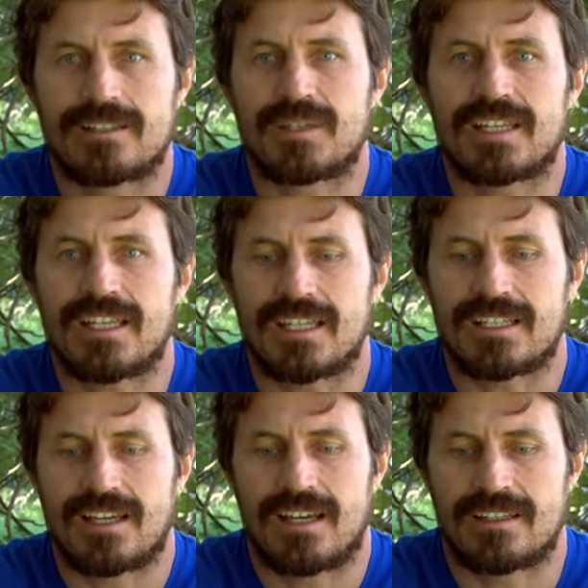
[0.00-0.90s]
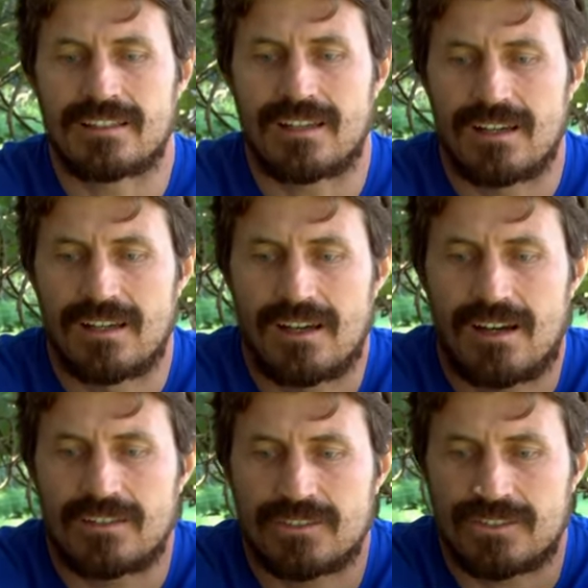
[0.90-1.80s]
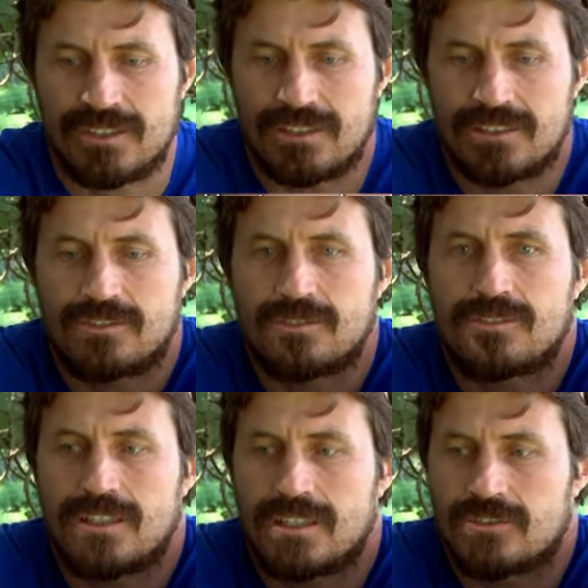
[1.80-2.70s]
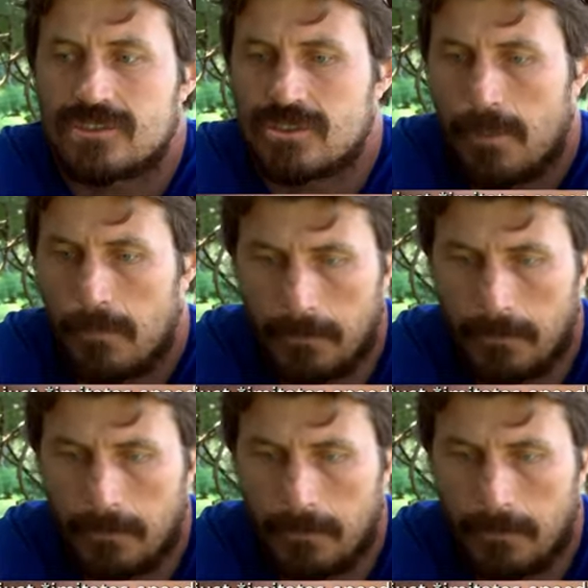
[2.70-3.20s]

to be hit, and I just see these two things just.